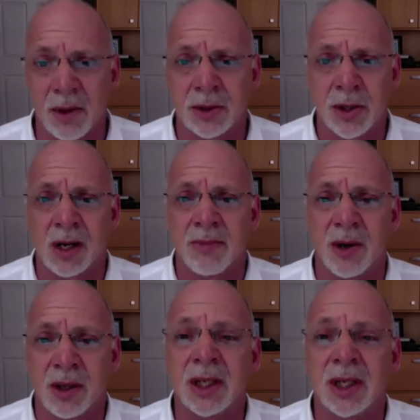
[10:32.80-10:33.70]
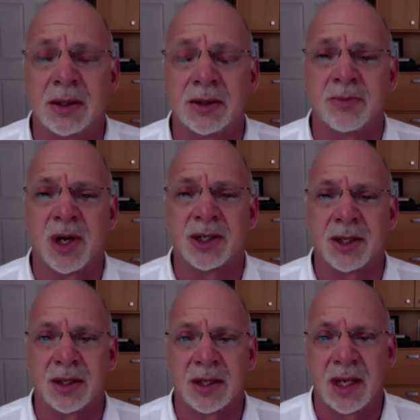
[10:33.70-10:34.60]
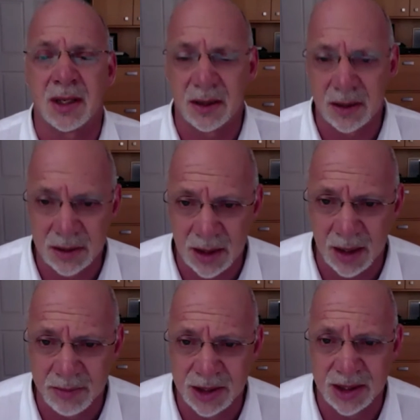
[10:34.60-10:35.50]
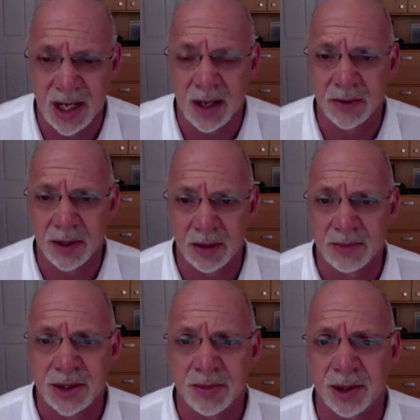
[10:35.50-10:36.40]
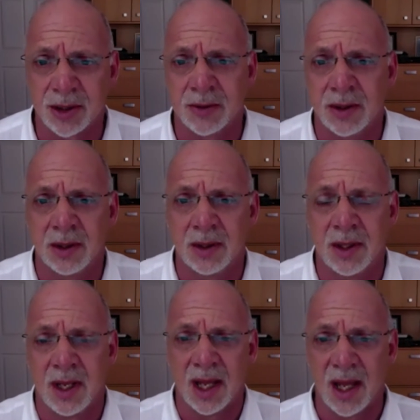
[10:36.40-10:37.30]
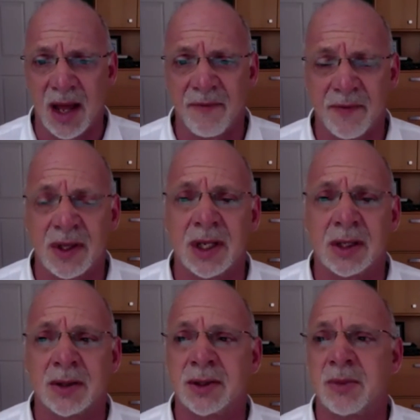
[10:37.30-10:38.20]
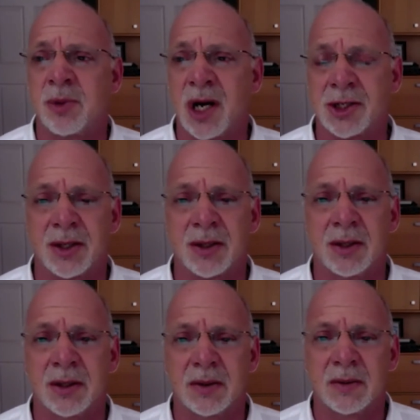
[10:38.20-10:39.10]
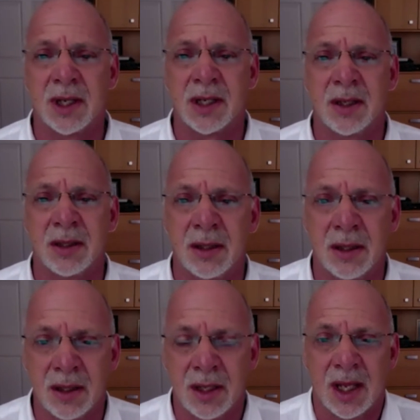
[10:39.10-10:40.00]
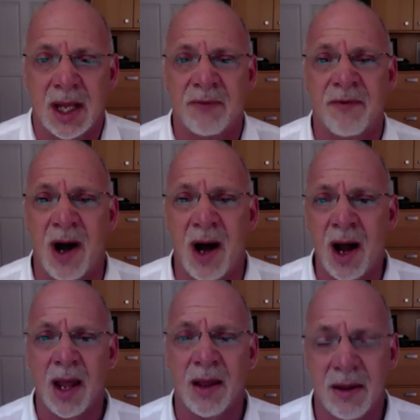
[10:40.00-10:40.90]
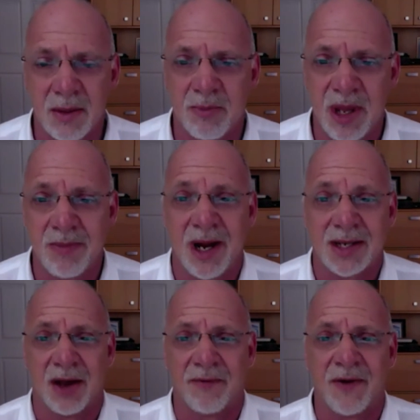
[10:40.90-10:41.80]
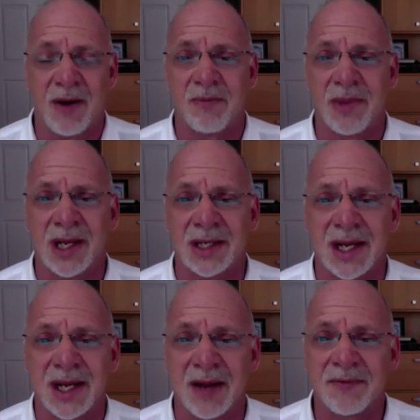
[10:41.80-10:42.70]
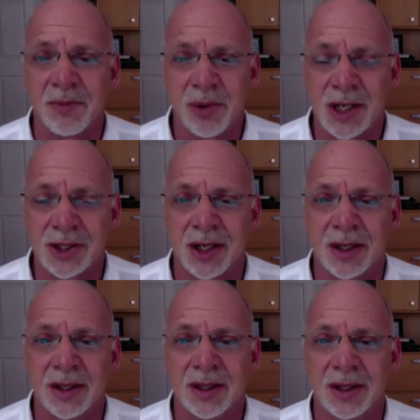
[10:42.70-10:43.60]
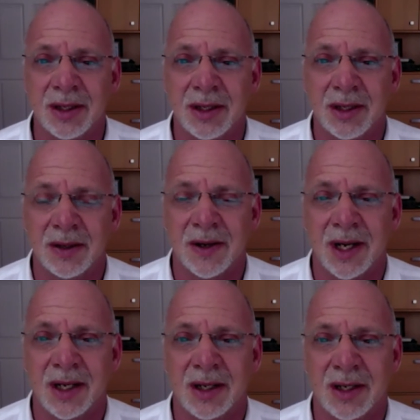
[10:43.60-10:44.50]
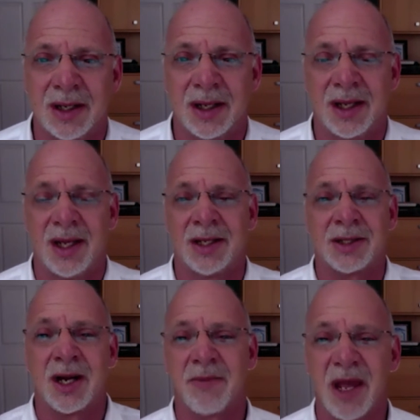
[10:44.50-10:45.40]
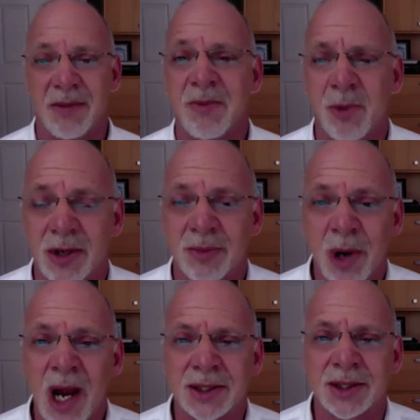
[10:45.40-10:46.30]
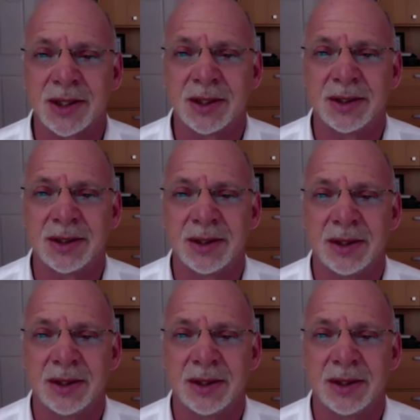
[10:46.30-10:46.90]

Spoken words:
we'll talk about clinical depression, not I'm just down, I'm just blue. I have clinical depression, right? If I beat myself up because I have depression, right, it's going to make me more depressed.